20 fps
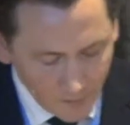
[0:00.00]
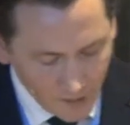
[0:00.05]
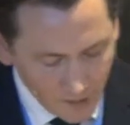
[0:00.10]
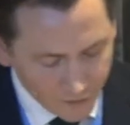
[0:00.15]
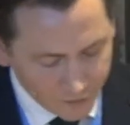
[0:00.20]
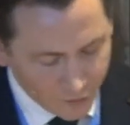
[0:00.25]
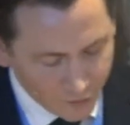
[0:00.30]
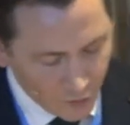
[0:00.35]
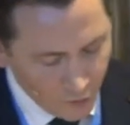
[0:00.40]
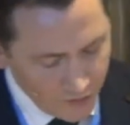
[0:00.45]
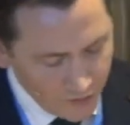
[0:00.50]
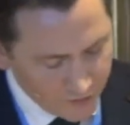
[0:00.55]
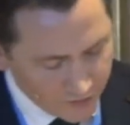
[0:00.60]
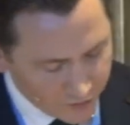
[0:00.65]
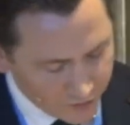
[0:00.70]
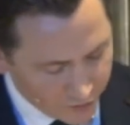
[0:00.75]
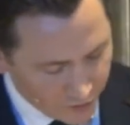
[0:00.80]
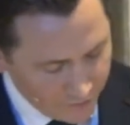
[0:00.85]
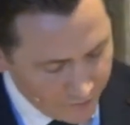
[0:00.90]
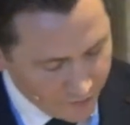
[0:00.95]
a slowly
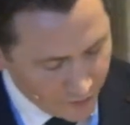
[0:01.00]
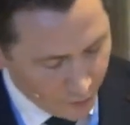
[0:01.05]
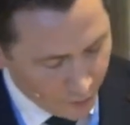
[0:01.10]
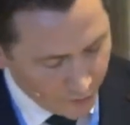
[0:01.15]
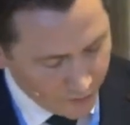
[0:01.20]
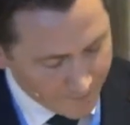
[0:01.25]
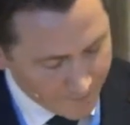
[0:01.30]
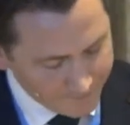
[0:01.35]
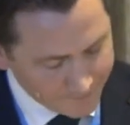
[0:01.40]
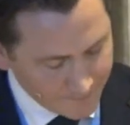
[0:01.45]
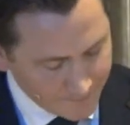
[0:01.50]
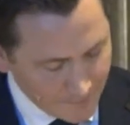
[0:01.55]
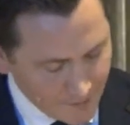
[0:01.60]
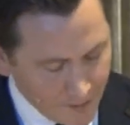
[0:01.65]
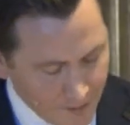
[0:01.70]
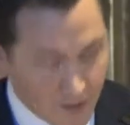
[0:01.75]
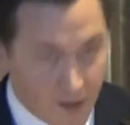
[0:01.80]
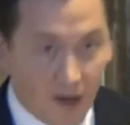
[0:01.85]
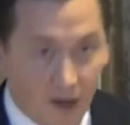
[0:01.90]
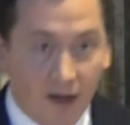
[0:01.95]
dissolving order.
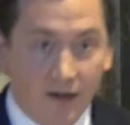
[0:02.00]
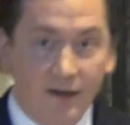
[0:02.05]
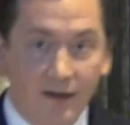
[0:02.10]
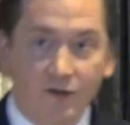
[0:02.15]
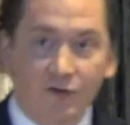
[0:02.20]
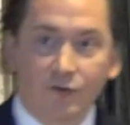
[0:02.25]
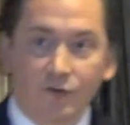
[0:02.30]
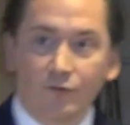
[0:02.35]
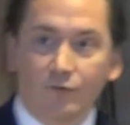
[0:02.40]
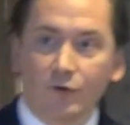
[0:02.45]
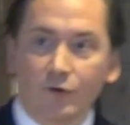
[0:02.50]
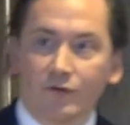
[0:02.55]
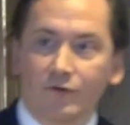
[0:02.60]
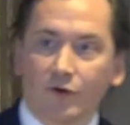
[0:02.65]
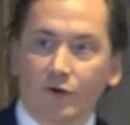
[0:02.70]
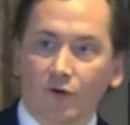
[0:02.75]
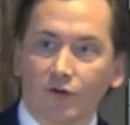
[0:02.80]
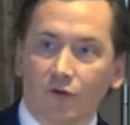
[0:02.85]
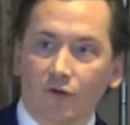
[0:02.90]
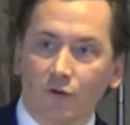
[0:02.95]
And this would, of
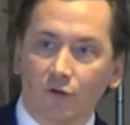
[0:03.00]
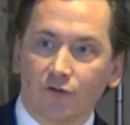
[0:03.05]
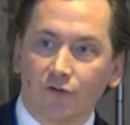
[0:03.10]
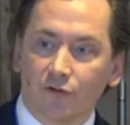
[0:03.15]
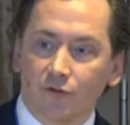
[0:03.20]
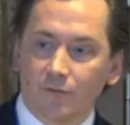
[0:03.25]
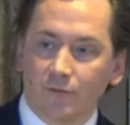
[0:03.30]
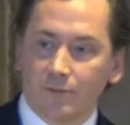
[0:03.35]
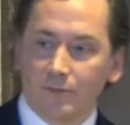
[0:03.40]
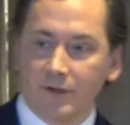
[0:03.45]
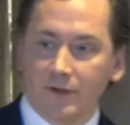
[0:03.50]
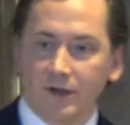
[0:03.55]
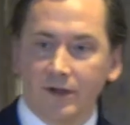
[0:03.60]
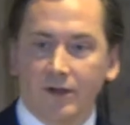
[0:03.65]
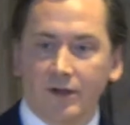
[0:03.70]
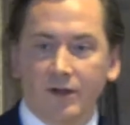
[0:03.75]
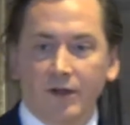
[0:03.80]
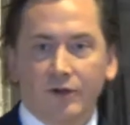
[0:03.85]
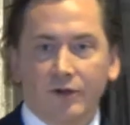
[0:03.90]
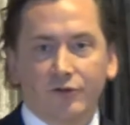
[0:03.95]
course, also be
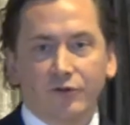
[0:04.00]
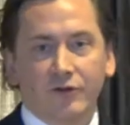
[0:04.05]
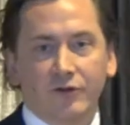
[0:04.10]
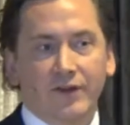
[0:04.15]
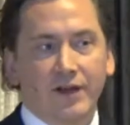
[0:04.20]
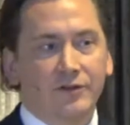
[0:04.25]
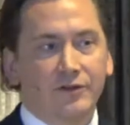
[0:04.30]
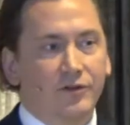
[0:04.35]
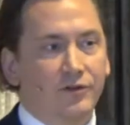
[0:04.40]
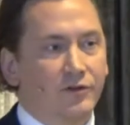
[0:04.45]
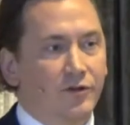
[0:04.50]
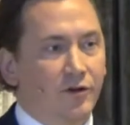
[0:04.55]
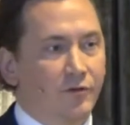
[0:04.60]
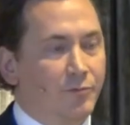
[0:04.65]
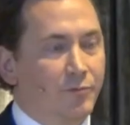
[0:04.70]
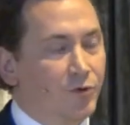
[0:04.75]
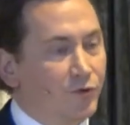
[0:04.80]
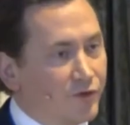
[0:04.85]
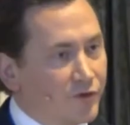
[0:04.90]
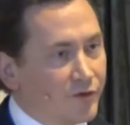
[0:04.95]
to advantage
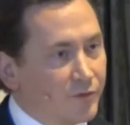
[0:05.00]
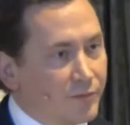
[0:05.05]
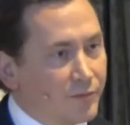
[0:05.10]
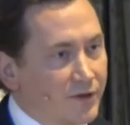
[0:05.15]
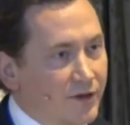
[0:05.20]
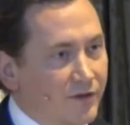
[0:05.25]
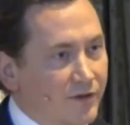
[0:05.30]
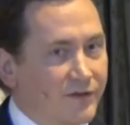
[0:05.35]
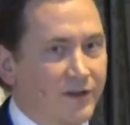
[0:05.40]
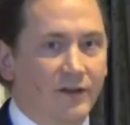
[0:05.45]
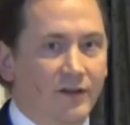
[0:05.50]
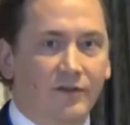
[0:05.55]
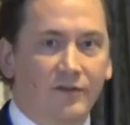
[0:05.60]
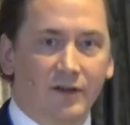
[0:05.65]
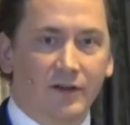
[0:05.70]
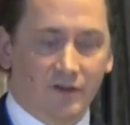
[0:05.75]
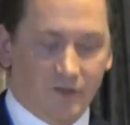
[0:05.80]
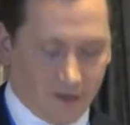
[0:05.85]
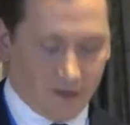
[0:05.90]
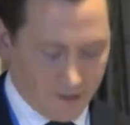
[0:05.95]
of Putin, because that is
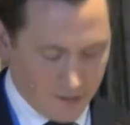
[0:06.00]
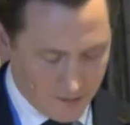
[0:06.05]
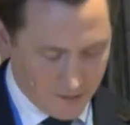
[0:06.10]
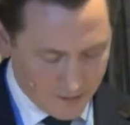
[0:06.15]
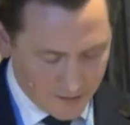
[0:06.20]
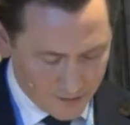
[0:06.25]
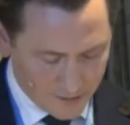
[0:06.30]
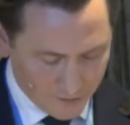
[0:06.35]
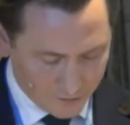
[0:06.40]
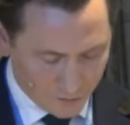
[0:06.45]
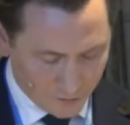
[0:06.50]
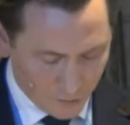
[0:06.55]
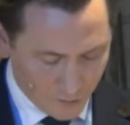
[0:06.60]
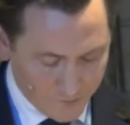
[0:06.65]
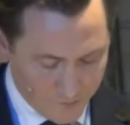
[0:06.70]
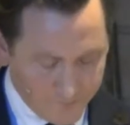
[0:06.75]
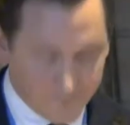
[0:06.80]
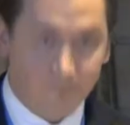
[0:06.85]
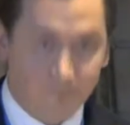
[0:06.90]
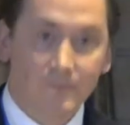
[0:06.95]
exactly his goal.
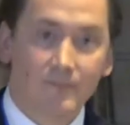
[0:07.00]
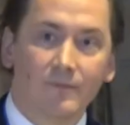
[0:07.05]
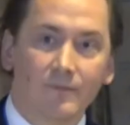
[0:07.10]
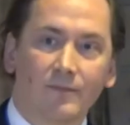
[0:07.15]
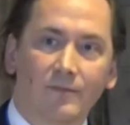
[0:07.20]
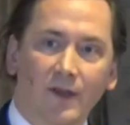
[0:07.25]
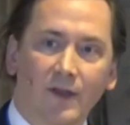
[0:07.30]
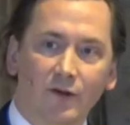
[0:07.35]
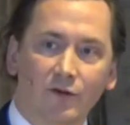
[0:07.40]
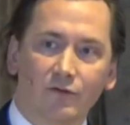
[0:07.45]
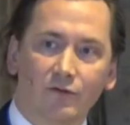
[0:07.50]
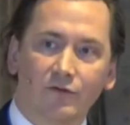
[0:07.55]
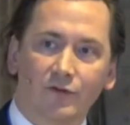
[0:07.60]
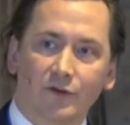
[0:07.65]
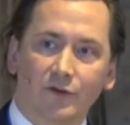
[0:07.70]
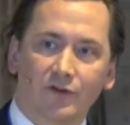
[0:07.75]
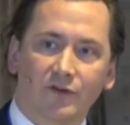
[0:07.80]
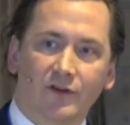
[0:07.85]
Thank you for your